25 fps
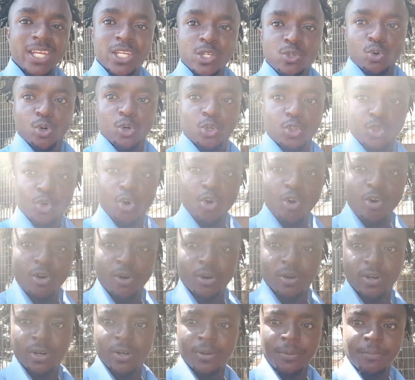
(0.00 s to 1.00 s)
in your
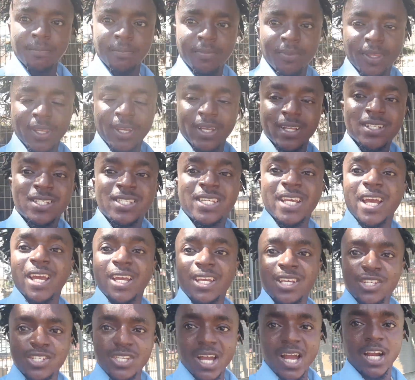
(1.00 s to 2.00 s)
tongue. There
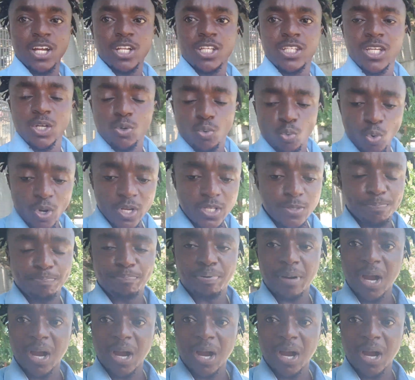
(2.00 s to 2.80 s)
is adequate